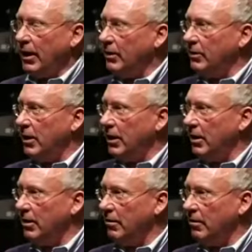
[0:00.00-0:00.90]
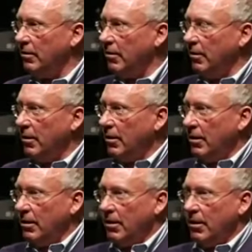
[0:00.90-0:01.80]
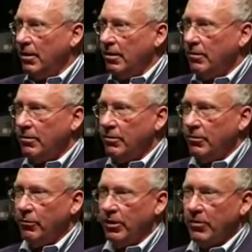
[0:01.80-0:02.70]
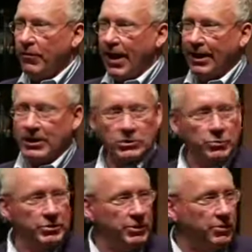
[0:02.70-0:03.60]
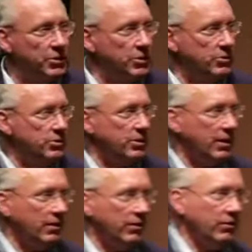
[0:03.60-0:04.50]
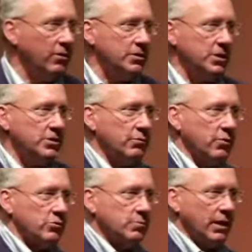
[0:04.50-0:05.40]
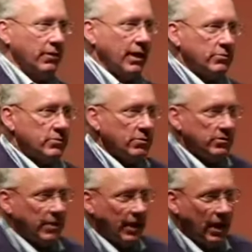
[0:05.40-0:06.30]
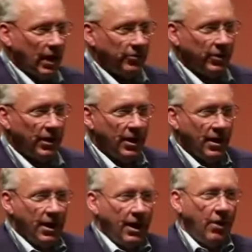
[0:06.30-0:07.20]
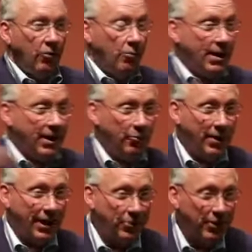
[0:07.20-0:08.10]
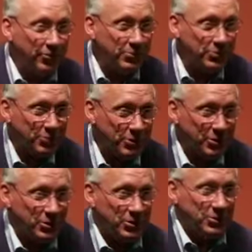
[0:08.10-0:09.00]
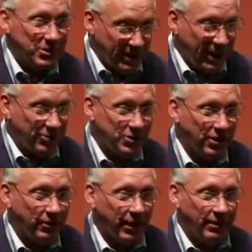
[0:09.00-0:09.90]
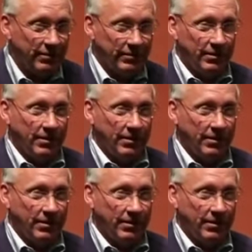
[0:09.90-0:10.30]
and the, one of the faculties was introduced, going to teach at Rosemead Graduate School of Psychology. And, oh, by the way, you are a newest Christian, too, just last year, right?